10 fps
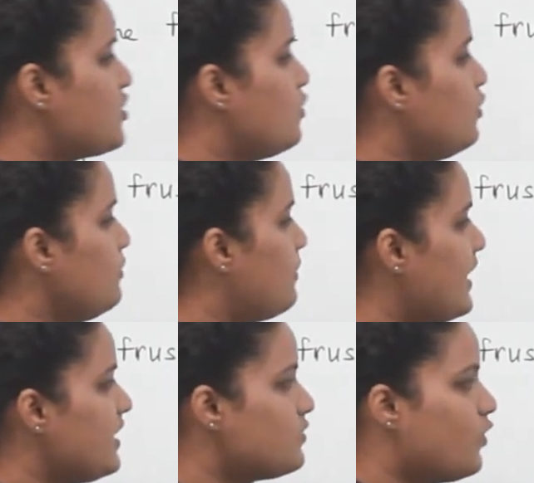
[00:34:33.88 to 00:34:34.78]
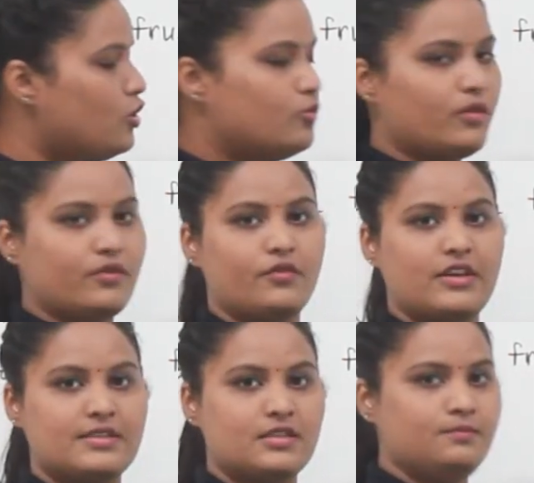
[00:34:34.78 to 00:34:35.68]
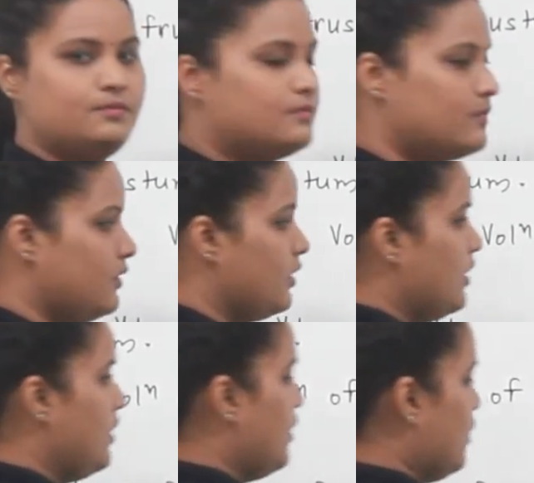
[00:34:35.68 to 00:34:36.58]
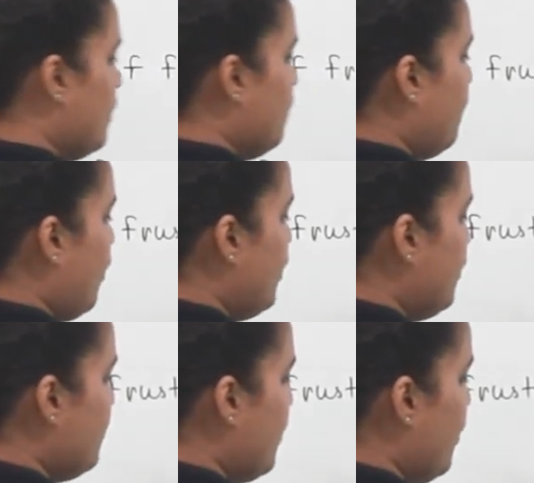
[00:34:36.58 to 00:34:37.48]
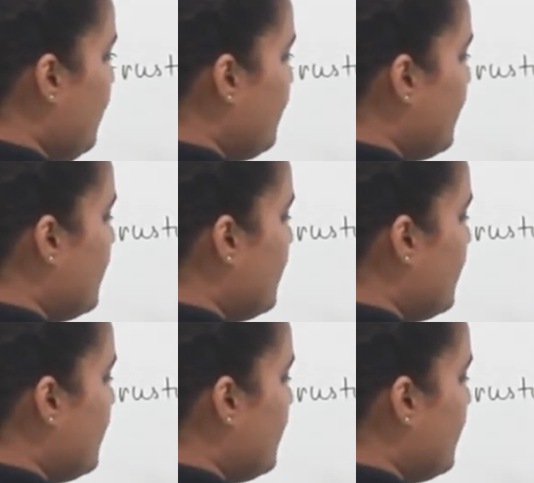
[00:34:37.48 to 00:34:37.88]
cone minus volume of the frustum. Volume of